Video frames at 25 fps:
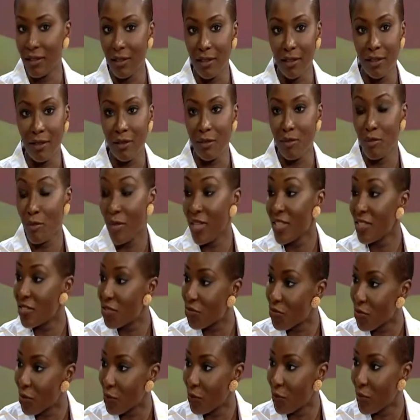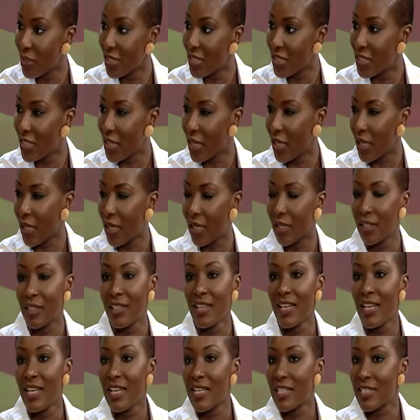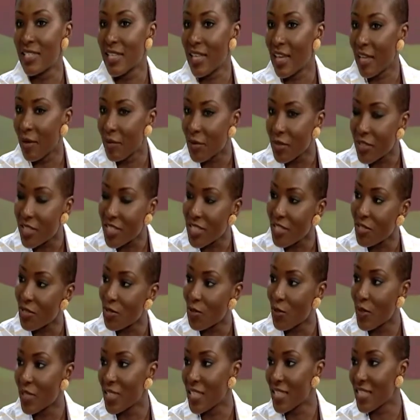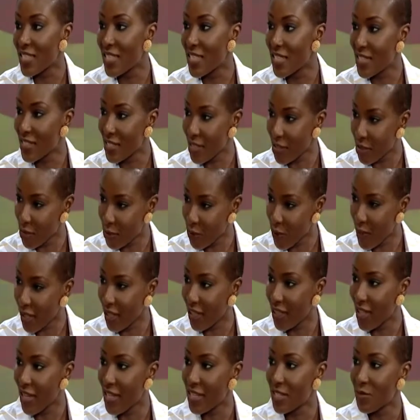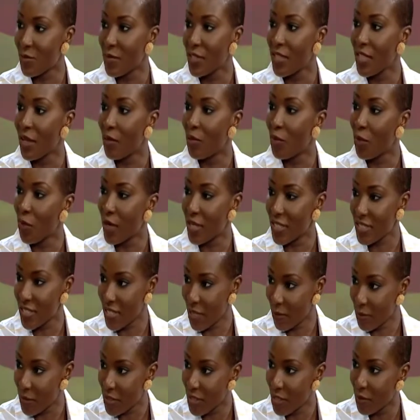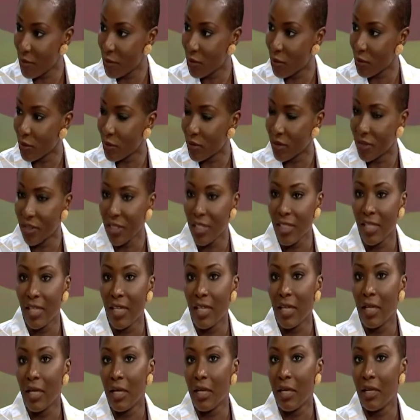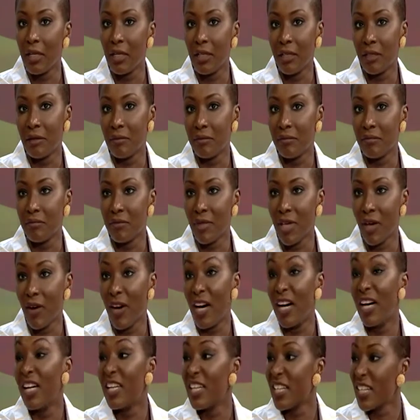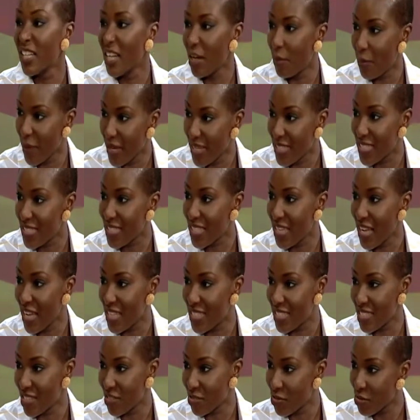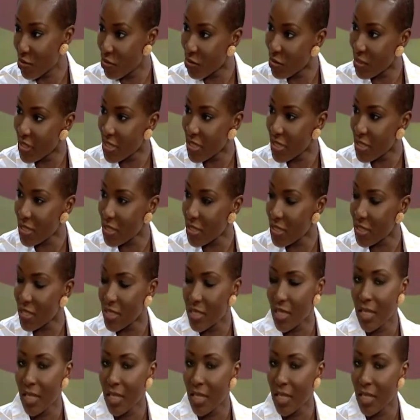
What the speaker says: mainstream media, celebrities doing these things as well has made them more acceptable. Our earning capacity has increased.